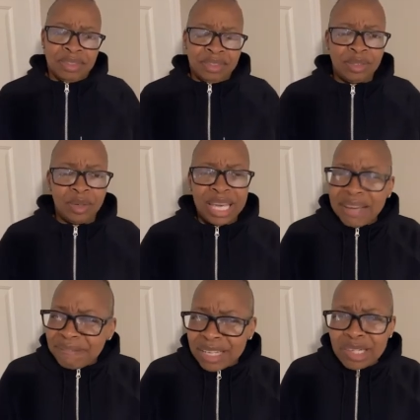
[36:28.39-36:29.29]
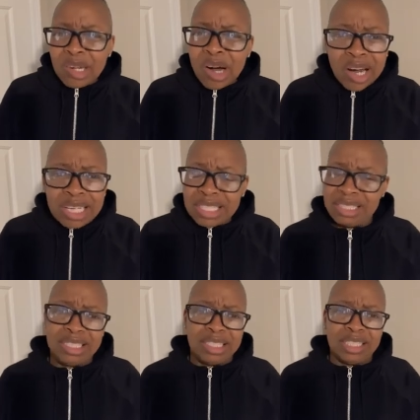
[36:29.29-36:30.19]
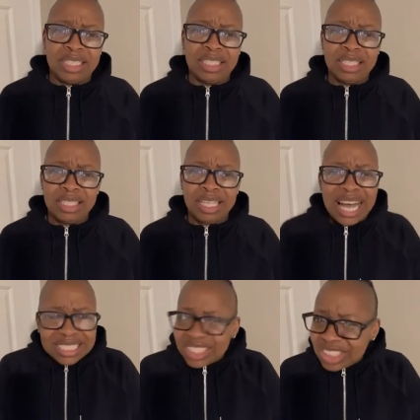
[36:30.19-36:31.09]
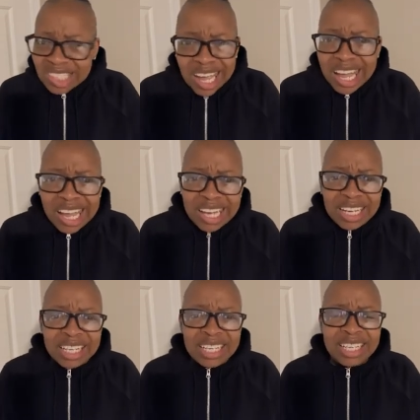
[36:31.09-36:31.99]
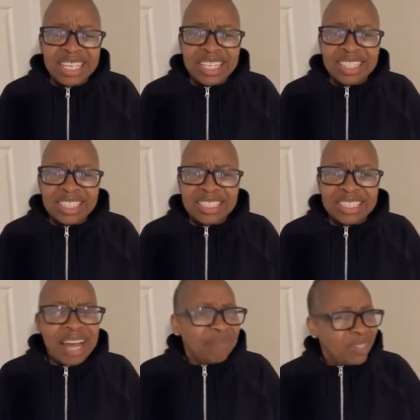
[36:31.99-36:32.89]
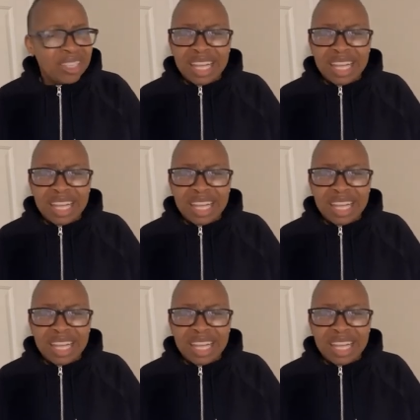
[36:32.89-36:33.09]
So if the Lord, listen, as a child, I've